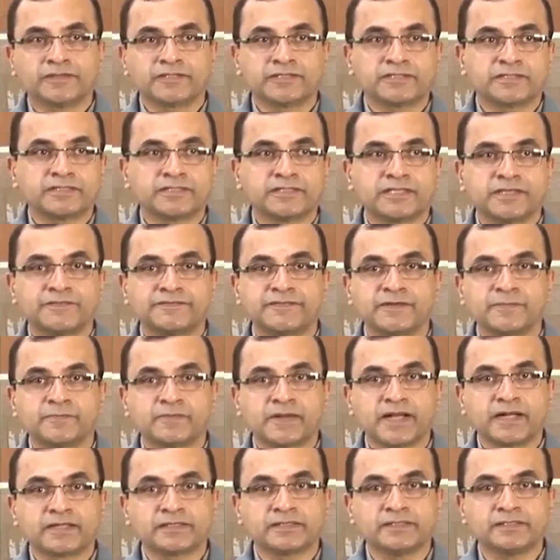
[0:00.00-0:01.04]
The first
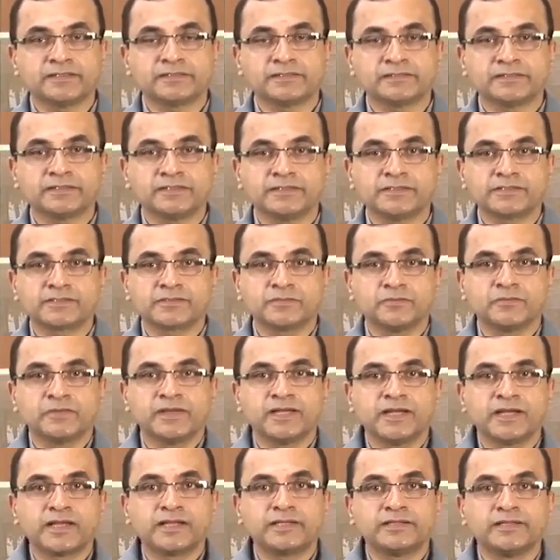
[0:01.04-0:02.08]
safety practice is
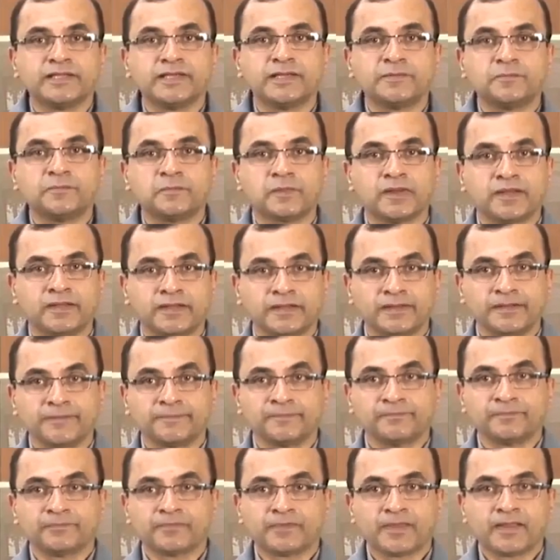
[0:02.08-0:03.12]
to wear an
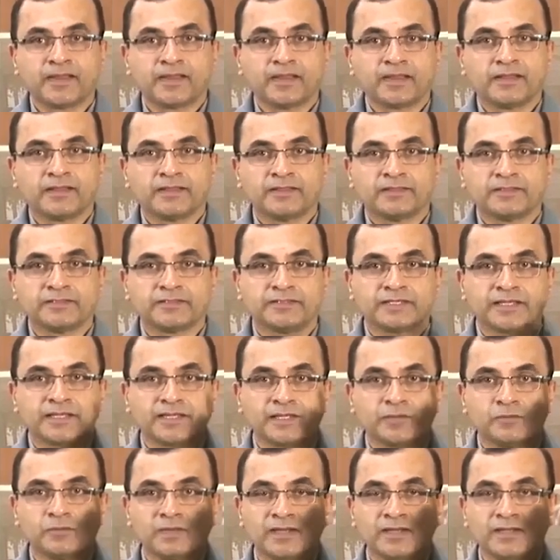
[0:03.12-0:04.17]
apron. The
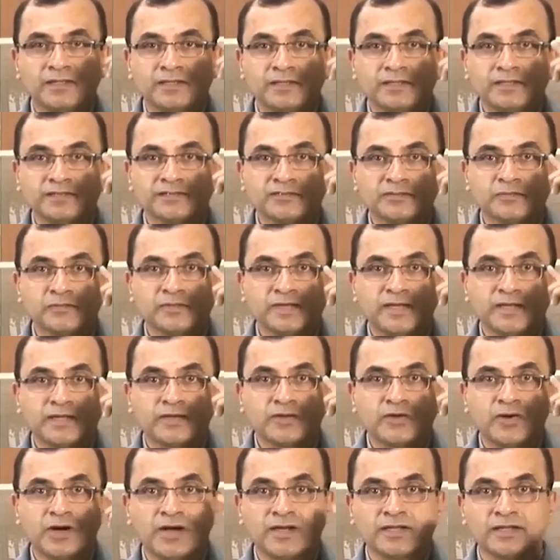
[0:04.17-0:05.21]
second one is to
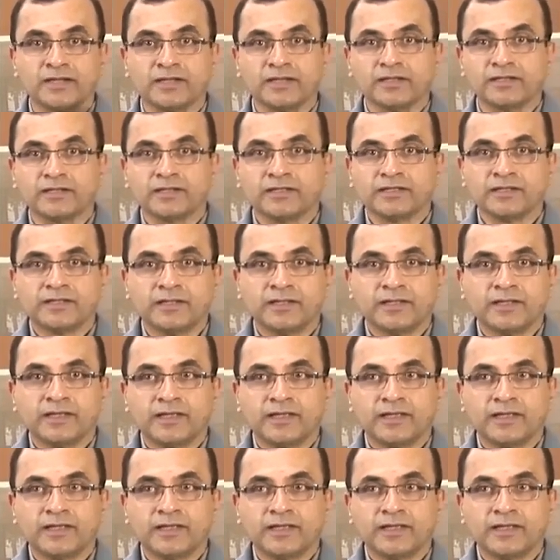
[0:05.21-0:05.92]
wear a goggle.